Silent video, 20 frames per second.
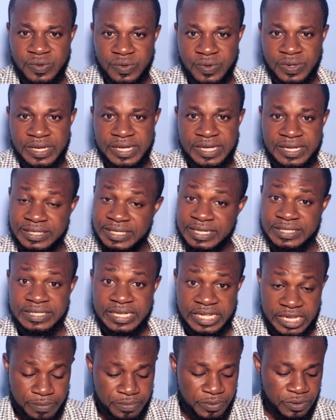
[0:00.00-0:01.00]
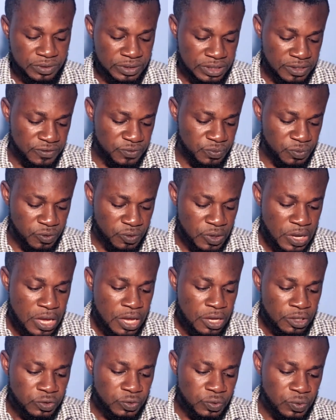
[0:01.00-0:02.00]
Okay, just help yourselves more.
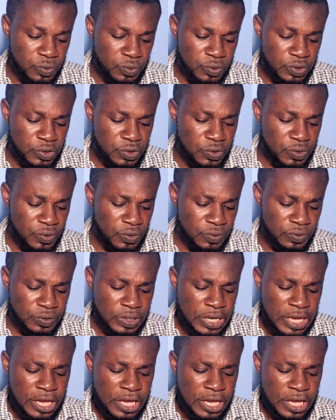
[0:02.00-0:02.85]
So, you know,